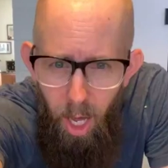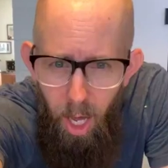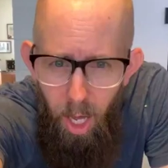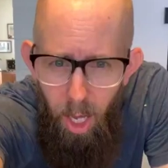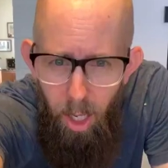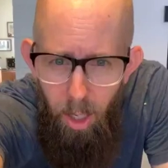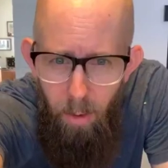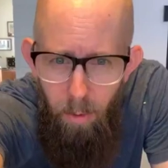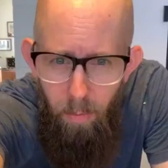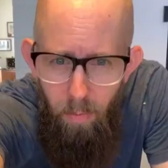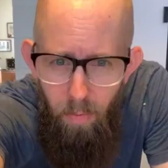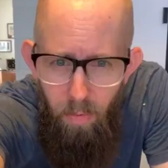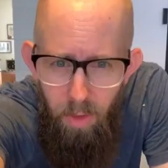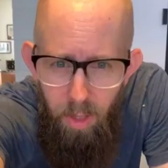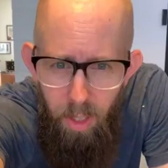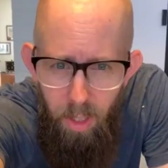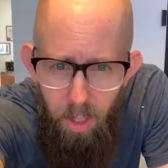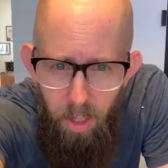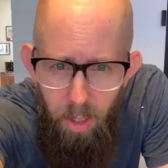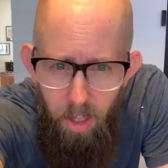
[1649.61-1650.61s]

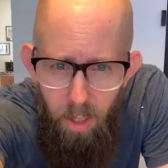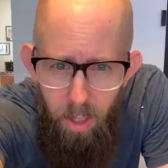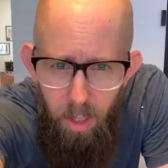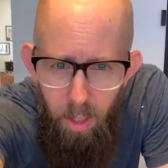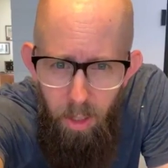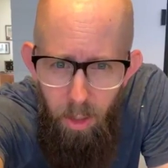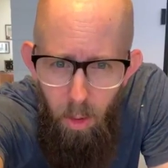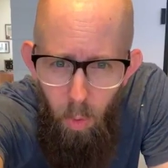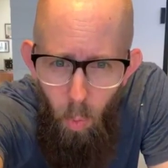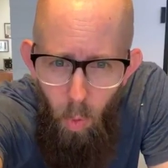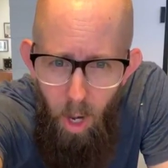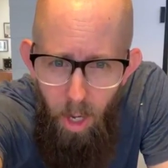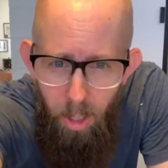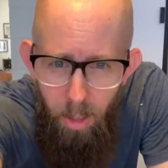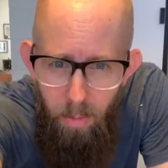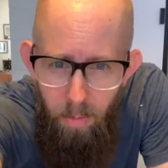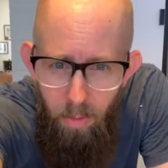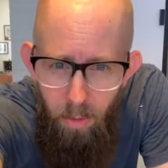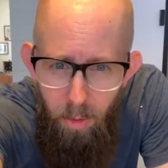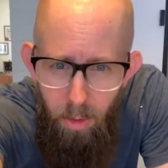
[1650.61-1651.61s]
You're
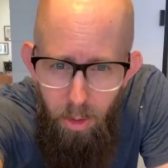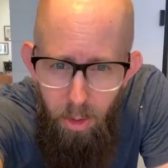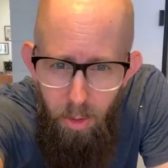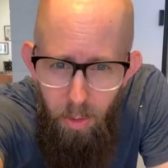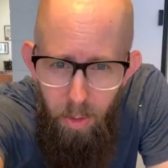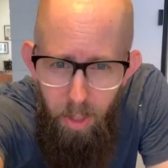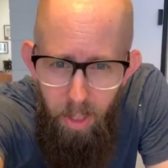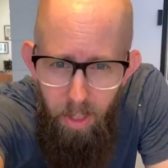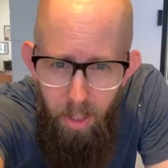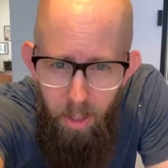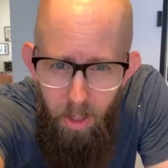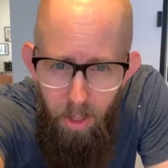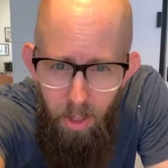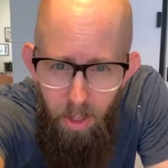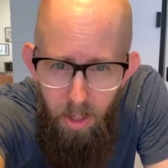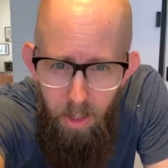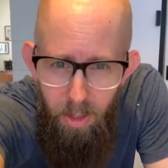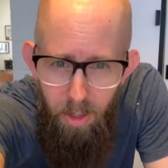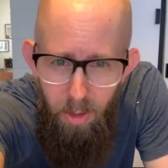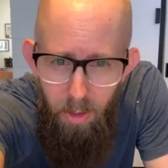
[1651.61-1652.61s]
welcome for doing the
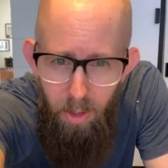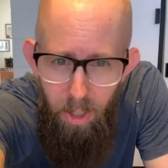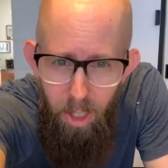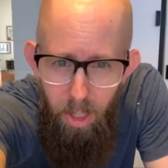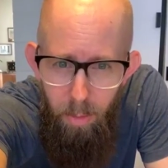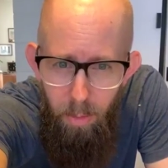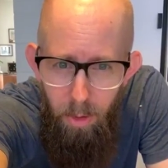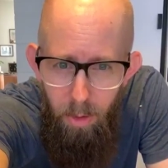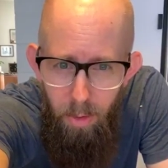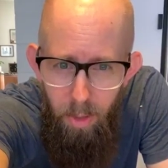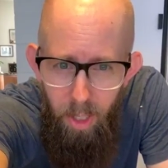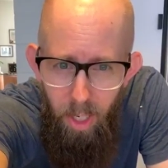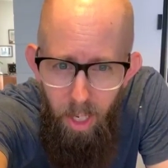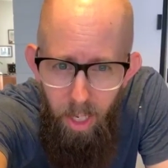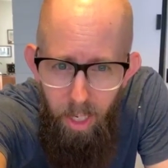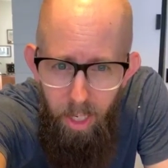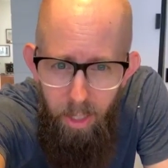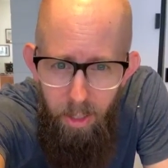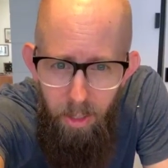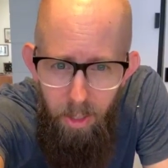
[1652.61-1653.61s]
stream, you
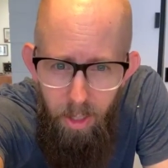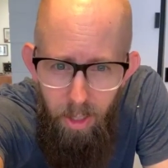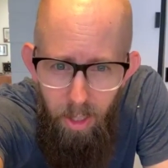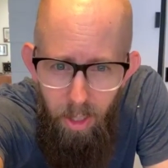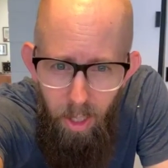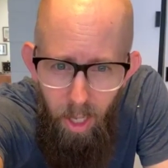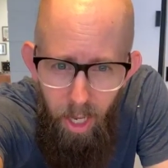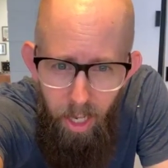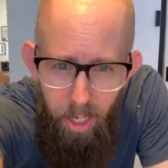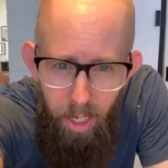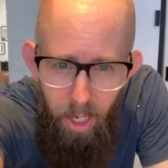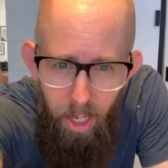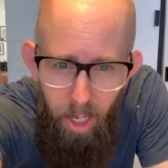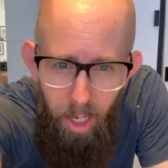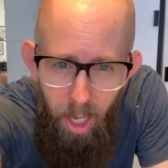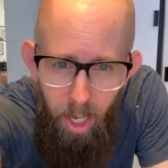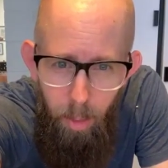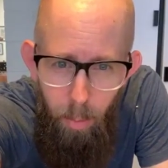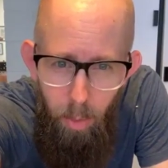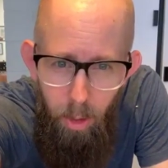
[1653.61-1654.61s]
guys. Okay,
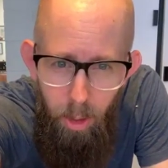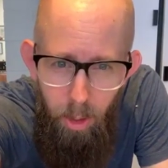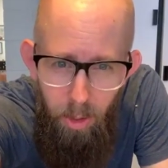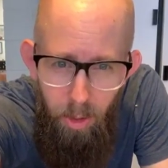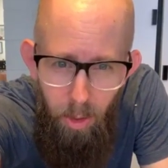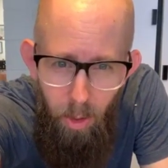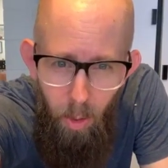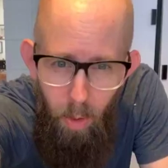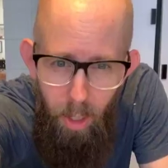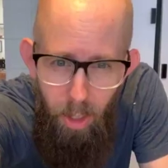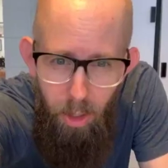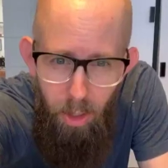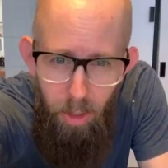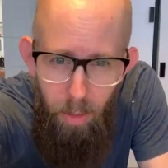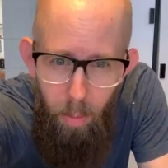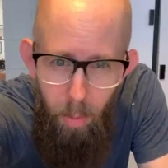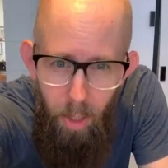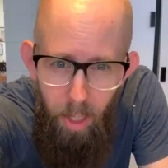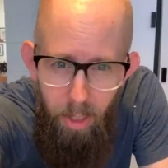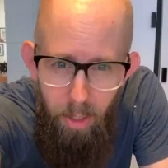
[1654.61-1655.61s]
I push the
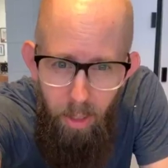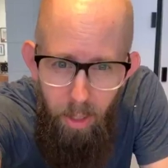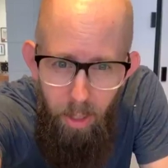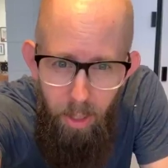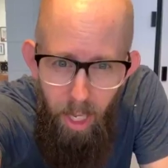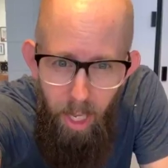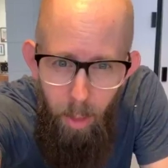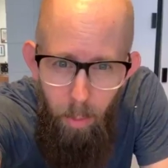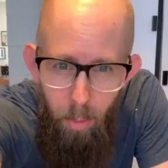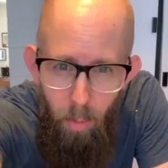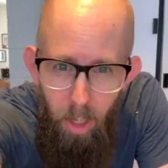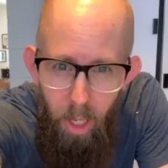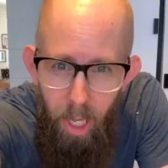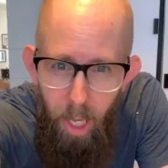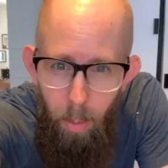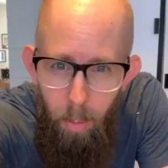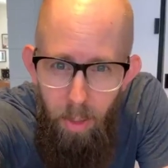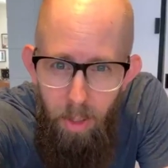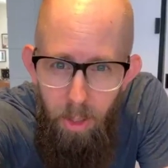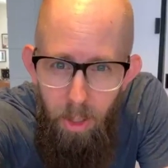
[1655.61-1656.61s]
question button. Let's what
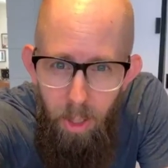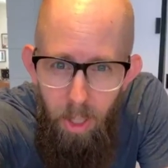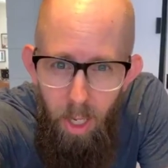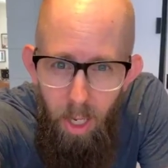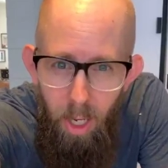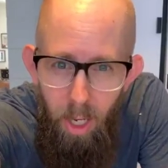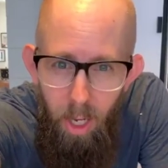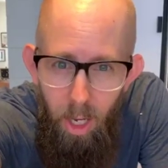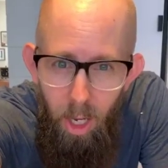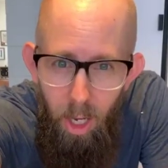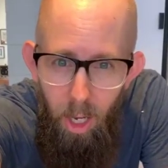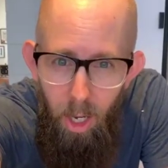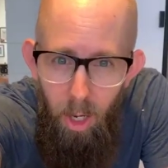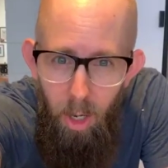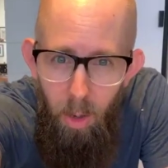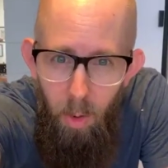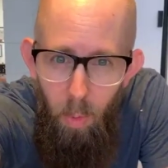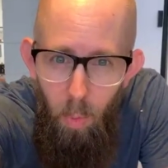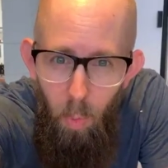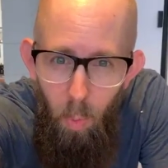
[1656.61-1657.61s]
happens.
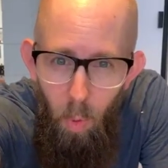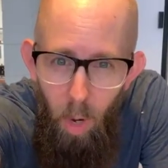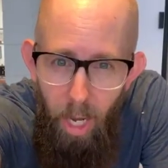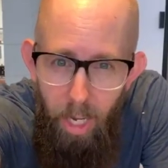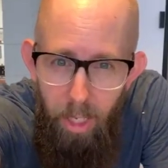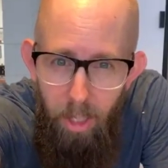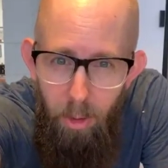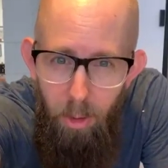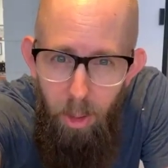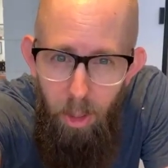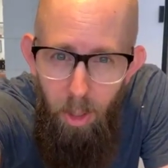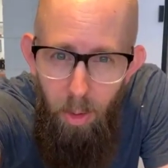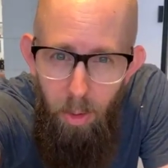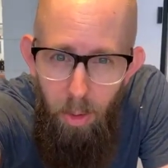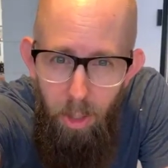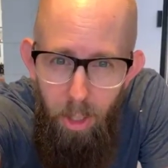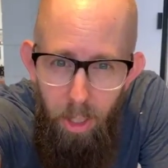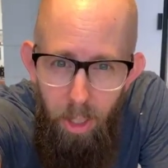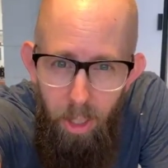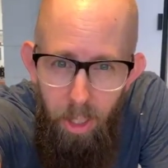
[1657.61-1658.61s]
Why you
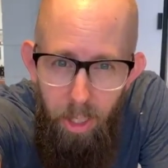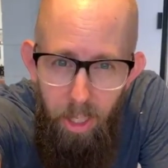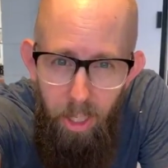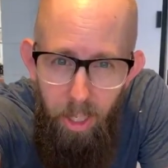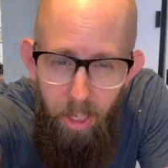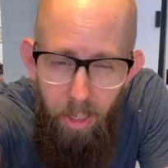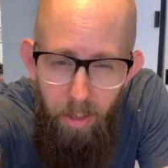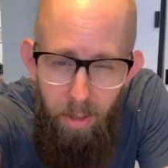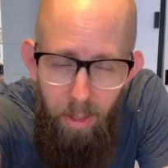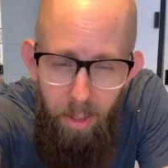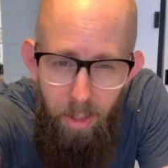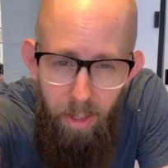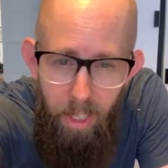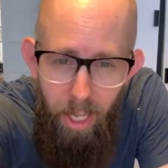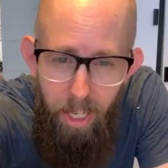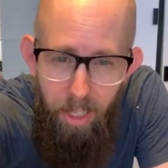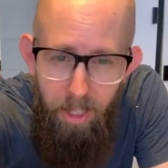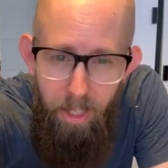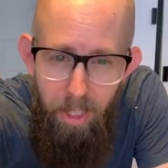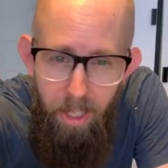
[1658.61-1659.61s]
so good looking?
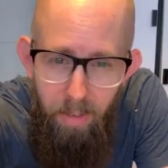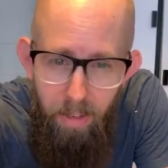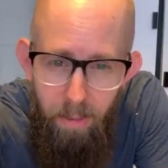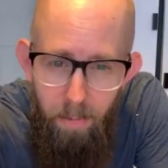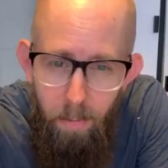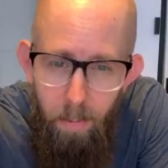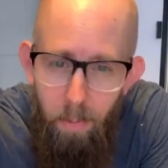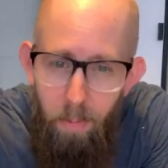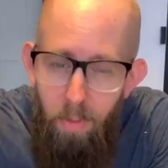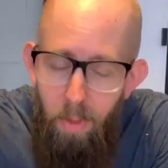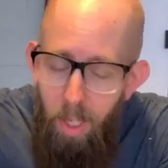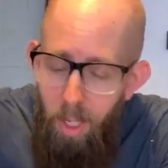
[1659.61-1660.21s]
Thanks, Steven.